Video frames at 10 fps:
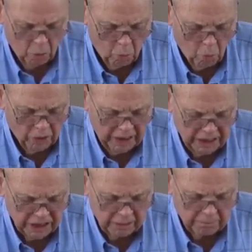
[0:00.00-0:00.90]
what
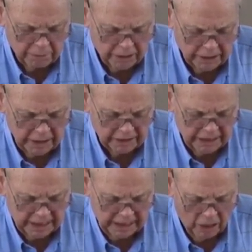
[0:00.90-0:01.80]
is it but
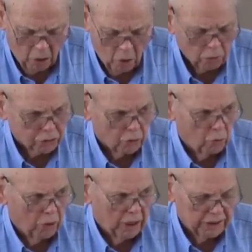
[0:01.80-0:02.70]
that he
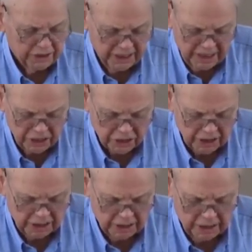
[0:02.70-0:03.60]
also
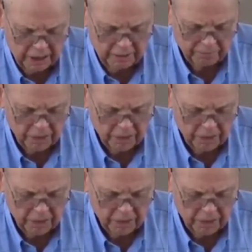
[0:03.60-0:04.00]
descended